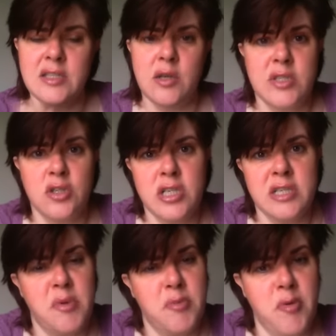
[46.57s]
so I was
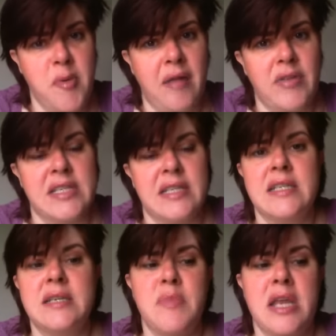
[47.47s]
talking to my mum about this, and
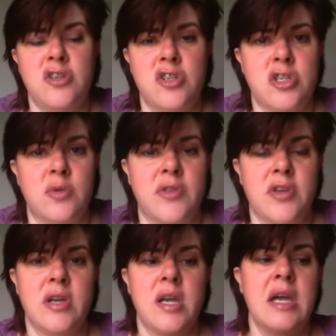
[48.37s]
I did mention to her
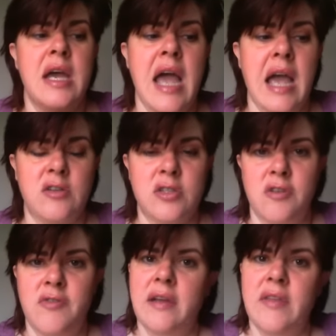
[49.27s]
that I
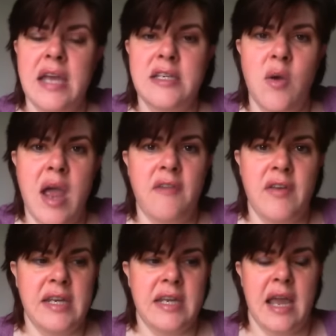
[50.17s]
also find that I don't
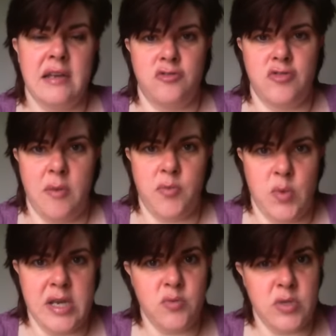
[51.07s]
have any kind of
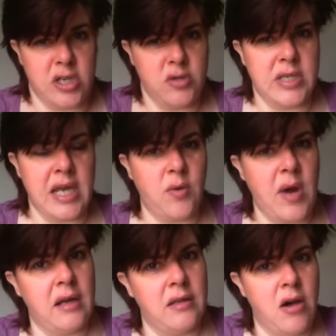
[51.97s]
trapped wind, which I used to get
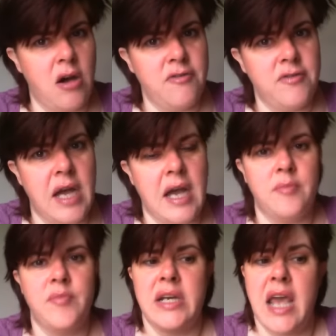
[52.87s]
quite a lot of,
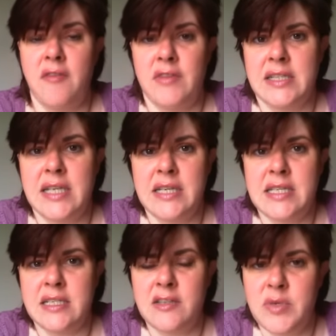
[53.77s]
um, and I haven't had any
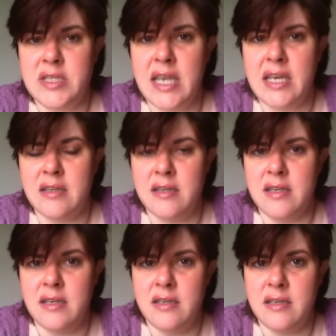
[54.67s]
since I've been taking
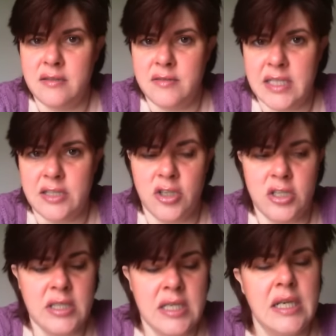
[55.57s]
the seed
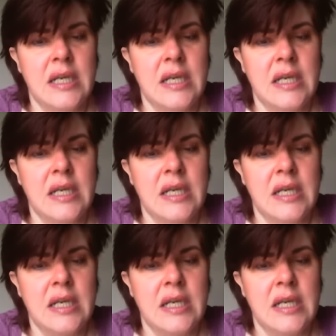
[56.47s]
oil.